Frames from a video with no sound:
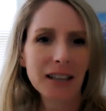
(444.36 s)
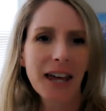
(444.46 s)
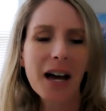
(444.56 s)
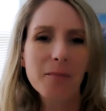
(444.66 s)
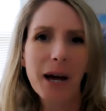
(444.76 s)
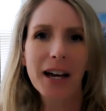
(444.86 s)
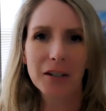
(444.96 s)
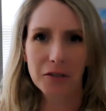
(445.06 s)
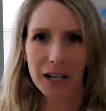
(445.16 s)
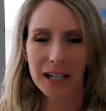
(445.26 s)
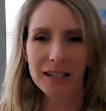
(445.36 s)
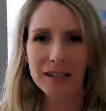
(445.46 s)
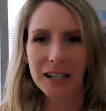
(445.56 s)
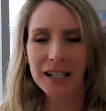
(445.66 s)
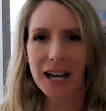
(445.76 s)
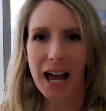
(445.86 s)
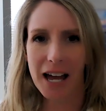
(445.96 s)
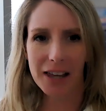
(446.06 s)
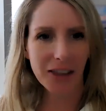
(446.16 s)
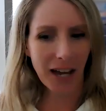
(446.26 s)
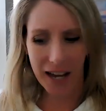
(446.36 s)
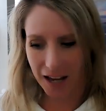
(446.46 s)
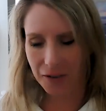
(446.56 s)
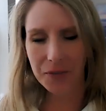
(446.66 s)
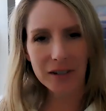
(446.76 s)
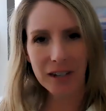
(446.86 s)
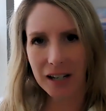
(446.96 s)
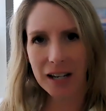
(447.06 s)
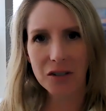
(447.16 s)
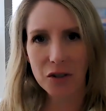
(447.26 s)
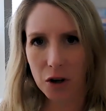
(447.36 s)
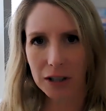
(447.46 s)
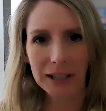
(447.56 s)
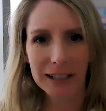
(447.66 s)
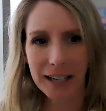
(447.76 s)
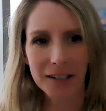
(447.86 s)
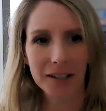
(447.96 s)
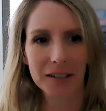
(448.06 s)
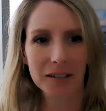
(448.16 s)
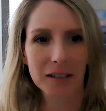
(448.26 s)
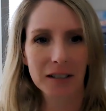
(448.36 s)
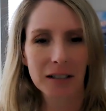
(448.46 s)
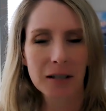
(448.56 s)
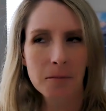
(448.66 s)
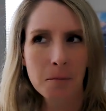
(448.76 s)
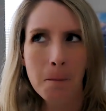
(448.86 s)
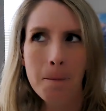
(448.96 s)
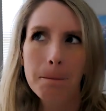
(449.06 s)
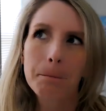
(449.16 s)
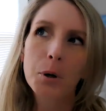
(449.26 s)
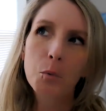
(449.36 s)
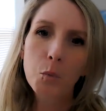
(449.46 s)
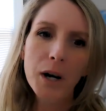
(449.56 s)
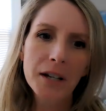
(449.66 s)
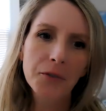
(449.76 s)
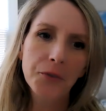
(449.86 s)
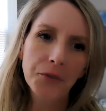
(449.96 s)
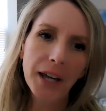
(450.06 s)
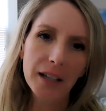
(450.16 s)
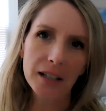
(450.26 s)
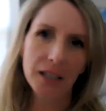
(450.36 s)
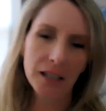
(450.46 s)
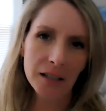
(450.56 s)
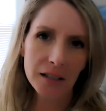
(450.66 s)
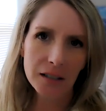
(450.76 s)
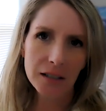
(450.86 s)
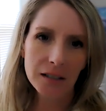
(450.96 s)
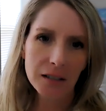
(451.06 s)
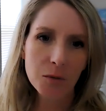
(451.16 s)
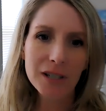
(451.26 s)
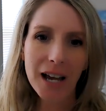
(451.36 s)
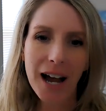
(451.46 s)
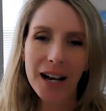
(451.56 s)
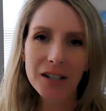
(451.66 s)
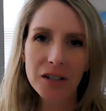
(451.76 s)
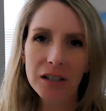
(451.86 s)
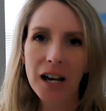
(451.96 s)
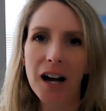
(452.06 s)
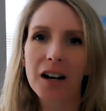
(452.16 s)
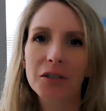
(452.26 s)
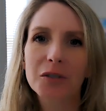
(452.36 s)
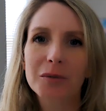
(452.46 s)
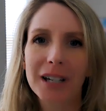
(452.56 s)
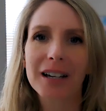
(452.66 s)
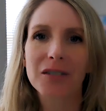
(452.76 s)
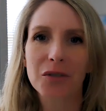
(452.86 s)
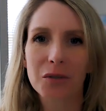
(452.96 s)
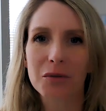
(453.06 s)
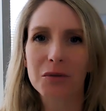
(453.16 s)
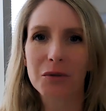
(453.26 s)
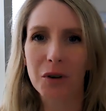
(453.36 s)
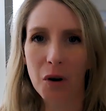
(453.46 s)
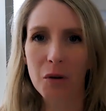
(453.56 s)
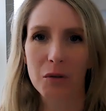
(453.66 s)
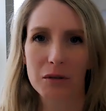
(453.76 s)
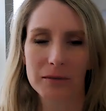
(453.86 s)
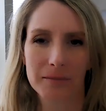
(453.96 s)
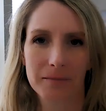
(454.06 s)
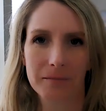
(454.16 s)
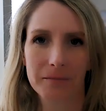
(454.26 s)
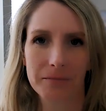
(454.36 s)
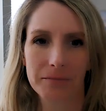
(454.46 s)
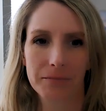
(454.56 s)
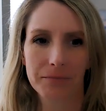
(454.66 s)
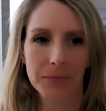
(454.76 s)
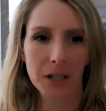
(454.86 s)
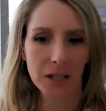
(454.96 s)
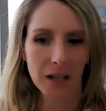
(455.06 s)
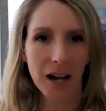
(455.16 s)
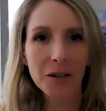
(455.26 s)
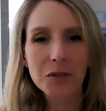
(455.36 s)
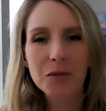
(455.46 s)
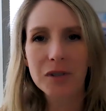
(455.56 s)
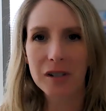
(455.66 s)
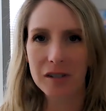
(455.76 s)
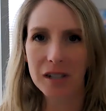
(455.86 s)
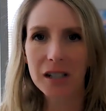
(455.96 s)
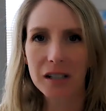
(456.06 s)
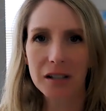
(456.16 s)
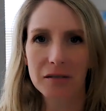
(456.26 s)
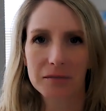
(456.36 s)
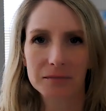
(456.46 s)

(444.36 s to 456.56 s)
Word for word: That bad grade is like a, that F is like a scarlet letter. But what if failing was actually how you get to the goal, how you succeed?